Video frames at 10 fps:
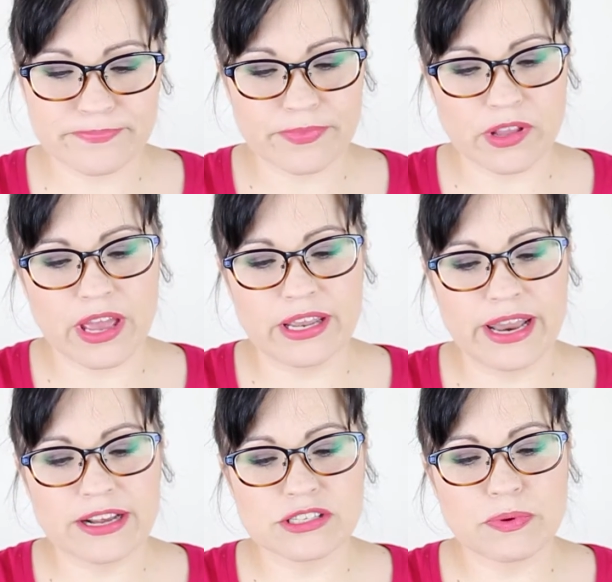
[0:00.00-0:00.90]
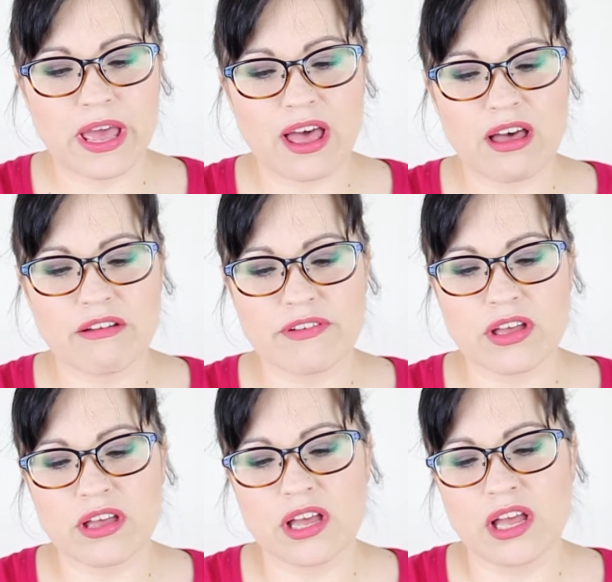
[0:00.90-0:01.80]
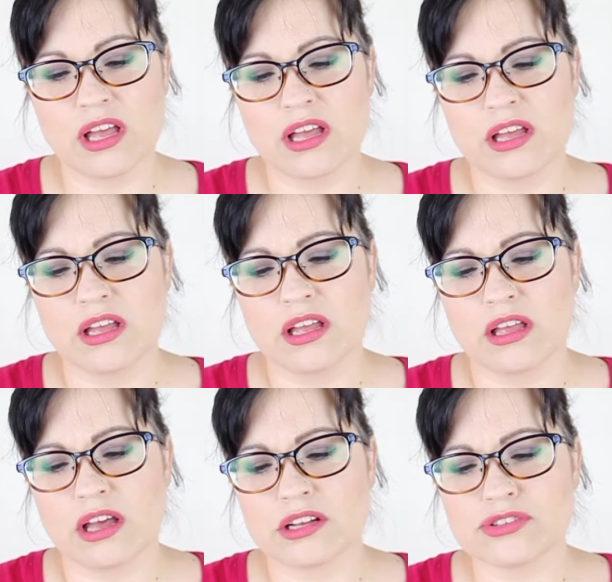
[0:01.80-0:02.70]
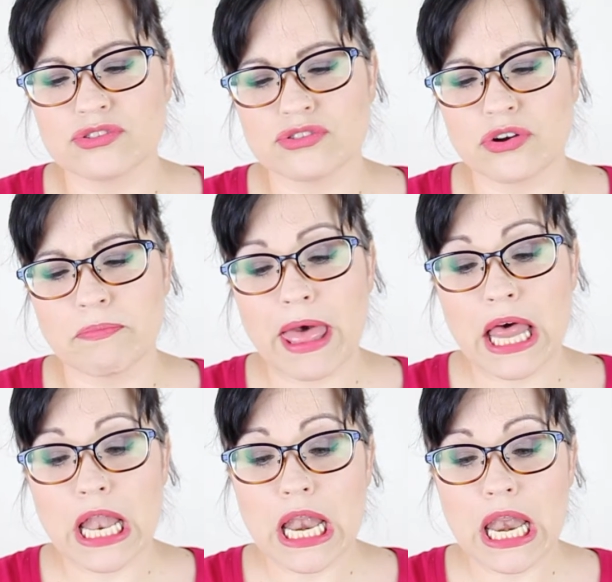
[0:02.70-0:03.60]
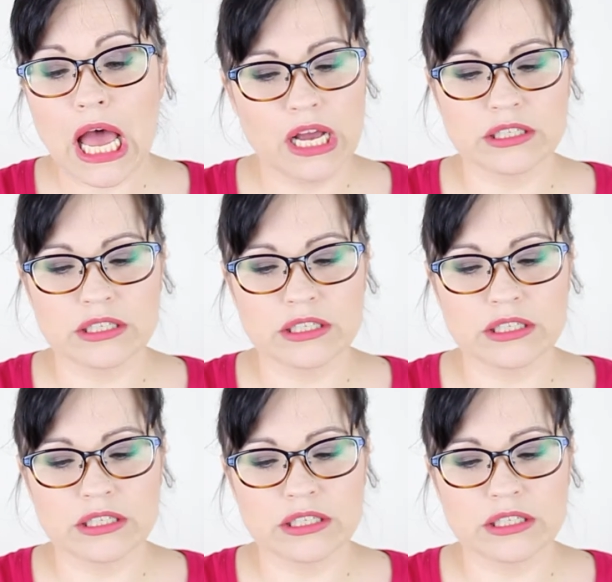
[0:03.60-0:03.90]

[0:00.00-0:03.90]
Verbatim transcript: Okay, next we have Entrebelle